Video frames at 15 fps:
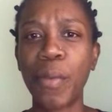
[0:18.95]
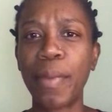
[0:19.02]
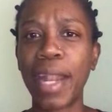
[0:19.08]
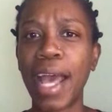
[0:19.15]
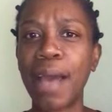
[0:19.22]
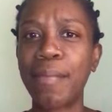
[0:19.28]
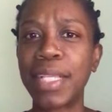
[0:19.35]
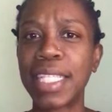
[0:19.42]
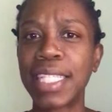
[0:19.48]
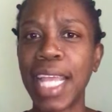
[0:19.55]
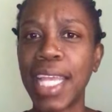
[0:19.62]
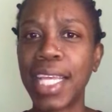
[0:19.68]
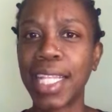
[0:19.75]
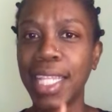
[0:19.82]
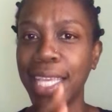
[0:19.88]
but I
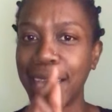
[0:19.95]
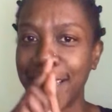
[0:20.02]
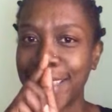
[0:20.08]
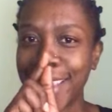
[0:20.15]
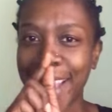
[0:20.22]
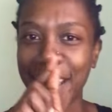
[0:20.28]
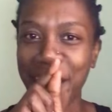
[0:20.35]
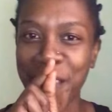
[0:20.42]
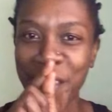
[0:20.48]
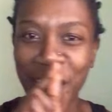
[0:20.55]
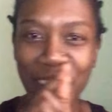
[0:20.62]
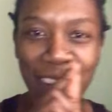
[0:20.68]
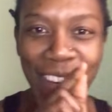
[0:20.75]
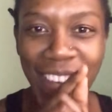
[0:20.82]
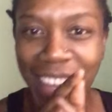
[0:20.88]
mistakenly hit the
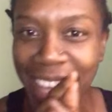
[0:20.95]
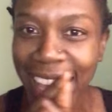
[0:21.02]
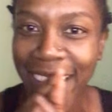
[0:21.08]
arrow